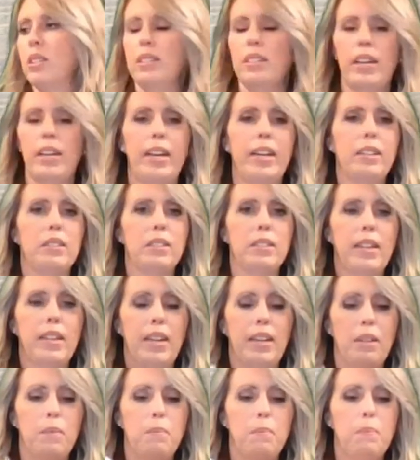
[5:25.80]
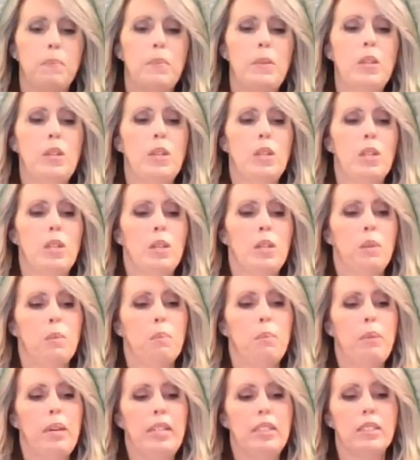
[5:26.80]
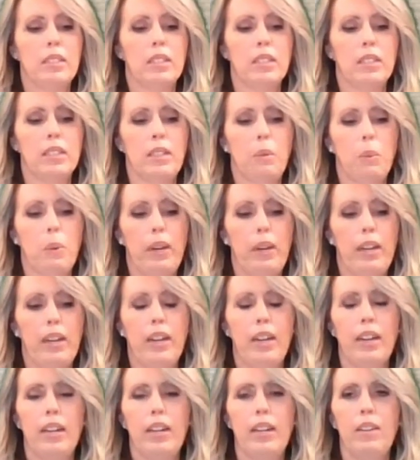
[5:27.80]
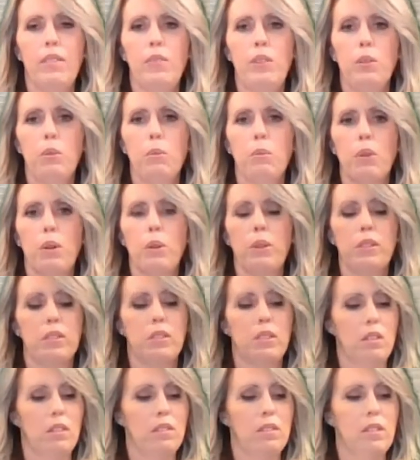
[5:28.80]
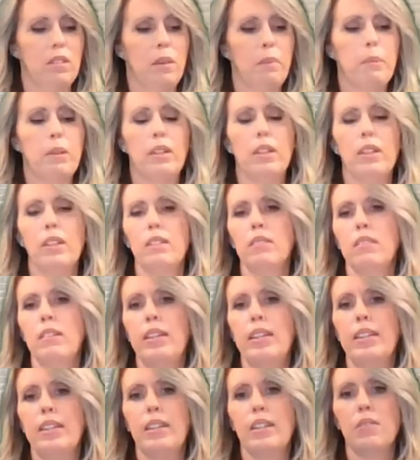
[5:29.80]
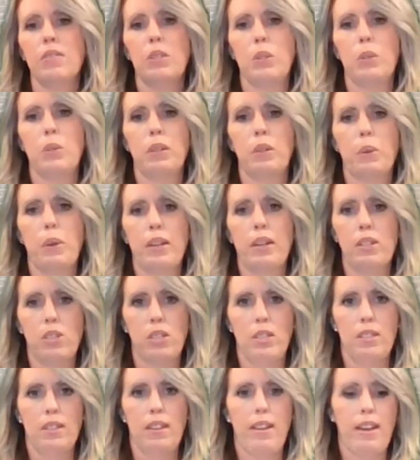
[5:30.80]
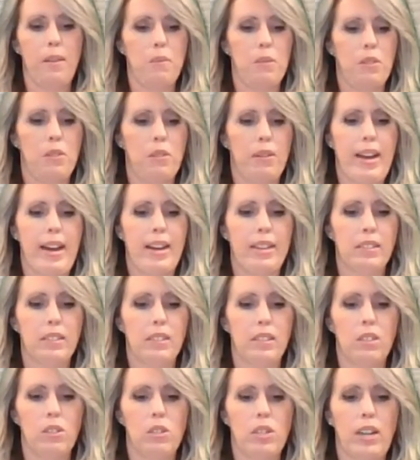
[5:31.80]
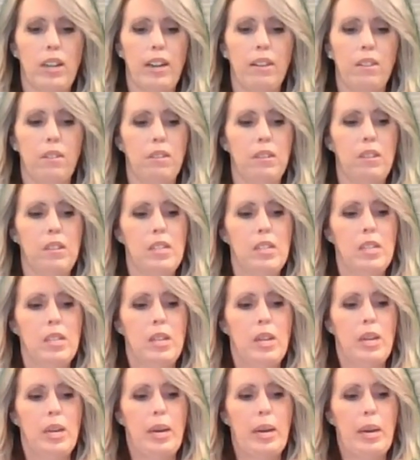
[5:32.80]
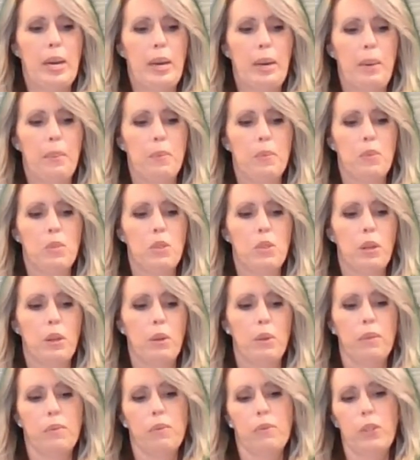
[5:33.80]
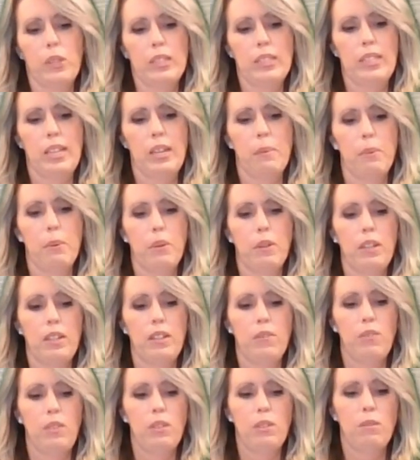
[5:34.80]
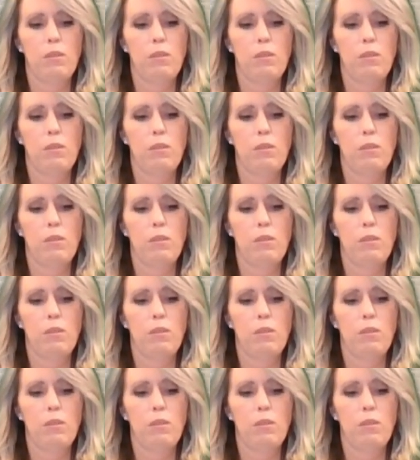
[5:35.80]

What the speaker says: dice game. Basically, where if you roll a certain number, it gives you a question type to ask your child. So, for example, if you